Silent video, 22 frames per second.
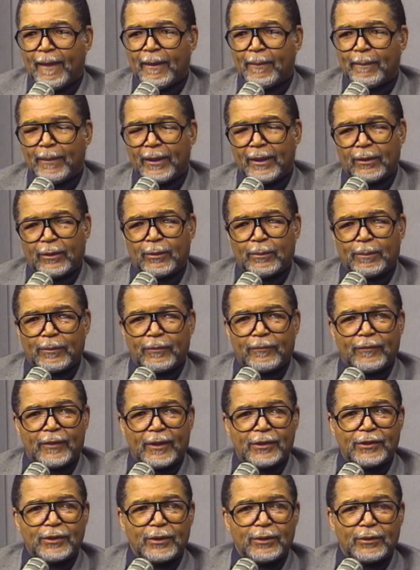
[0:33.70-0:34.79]
medical
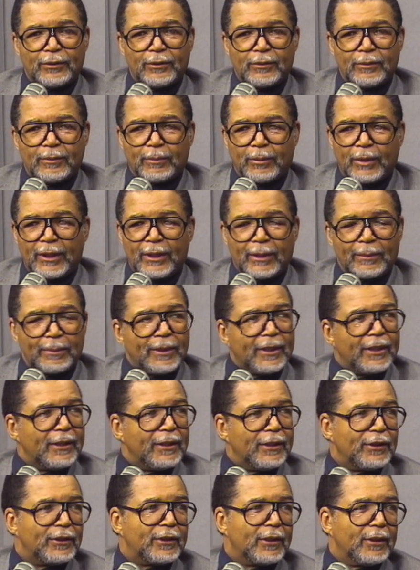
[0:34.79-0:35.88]
profession to break up
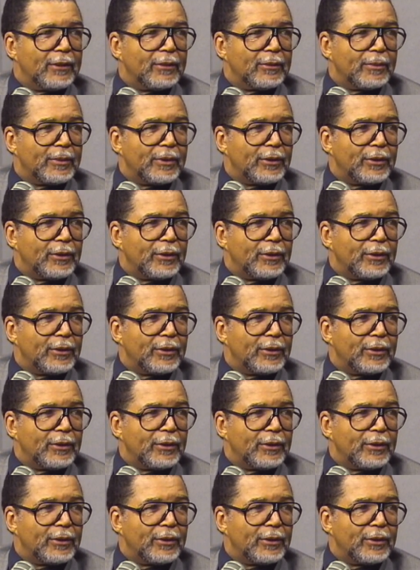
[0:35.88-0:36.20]
kidney stones.